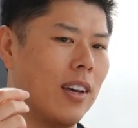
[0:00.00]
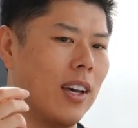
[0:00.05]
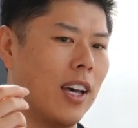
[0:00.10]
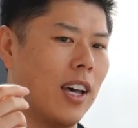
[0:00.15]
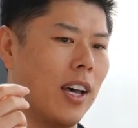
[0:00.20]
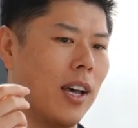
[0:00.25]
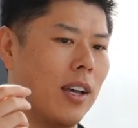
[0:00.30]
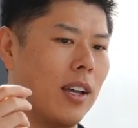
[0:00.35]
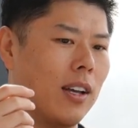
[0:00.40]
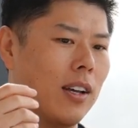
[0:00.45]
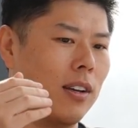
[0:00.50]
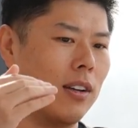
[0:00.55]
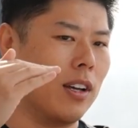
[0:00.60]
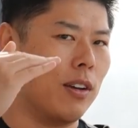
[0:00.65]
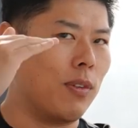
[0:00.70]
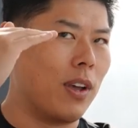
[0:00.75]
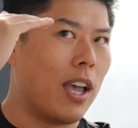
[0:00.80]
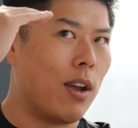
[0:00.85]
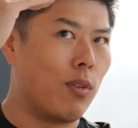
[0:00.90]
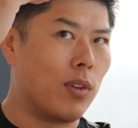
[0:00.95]

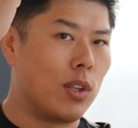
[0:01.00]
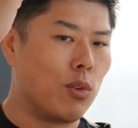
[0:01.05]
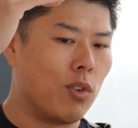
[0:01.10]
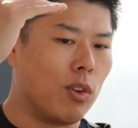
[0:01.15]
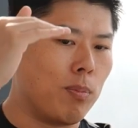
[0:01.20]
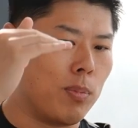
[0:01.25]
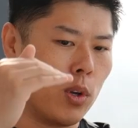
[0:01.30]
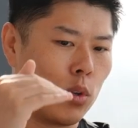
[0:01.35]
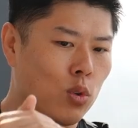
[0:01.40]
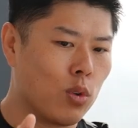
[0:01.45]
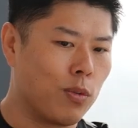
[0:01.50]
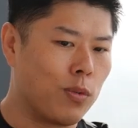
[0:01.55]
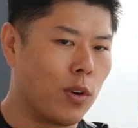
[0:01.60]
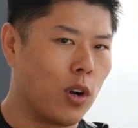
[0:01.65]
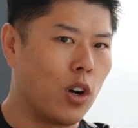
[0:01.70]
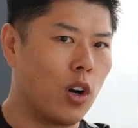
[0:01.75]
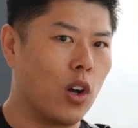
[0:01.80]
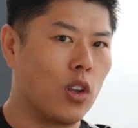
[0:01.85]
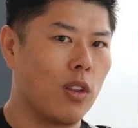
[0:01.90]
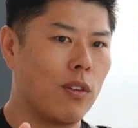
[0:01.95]
of everything we've built so
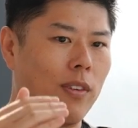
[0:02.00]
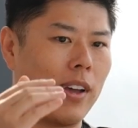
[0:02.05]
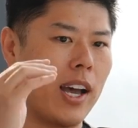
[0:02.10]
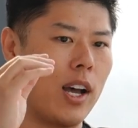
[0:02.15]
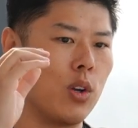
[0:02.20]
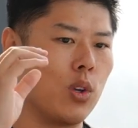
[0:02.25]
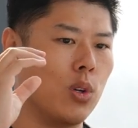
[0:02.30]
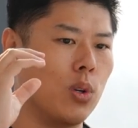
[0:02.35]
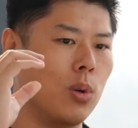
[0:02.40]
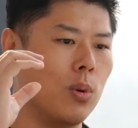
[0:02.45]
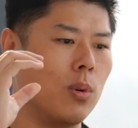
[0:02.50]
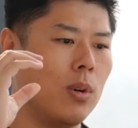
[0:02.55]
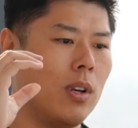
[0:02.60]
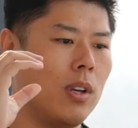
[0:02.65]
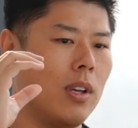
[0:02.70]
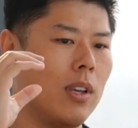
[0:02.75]
far, all the value,